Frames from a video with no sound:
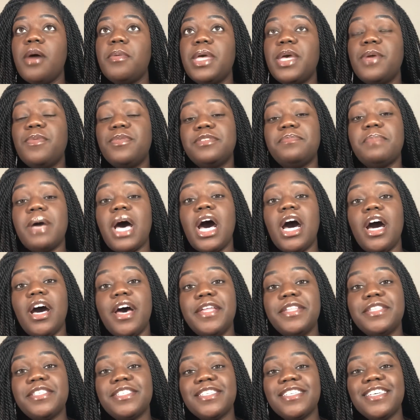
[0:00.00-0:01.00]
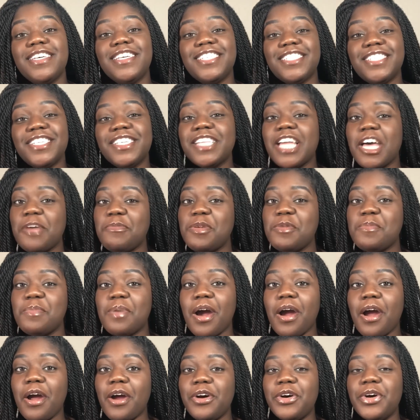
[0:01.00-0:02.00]
It was my aunt's. She let me
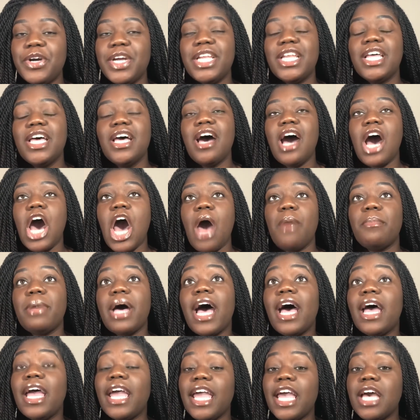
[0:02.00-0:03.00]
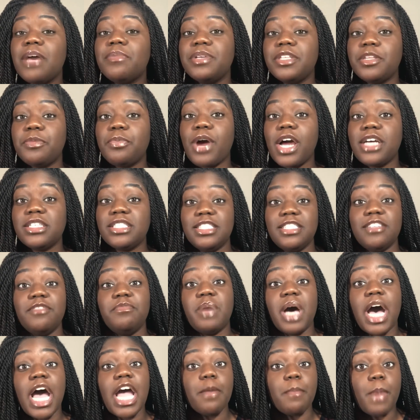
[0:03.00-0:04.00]
borrow it. I am in the process
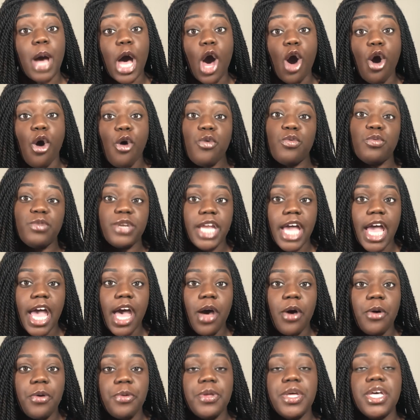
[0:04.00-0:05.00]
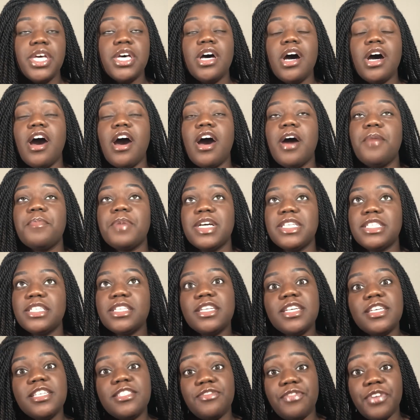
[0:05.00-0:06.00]
of buying my own now, because
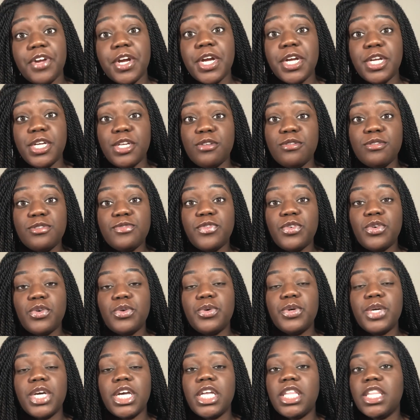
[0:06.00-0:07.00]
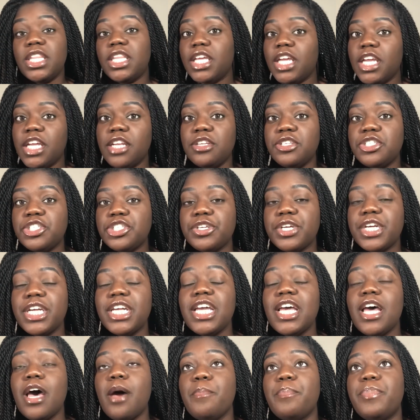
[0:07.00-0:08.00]
it is very useful in the industry.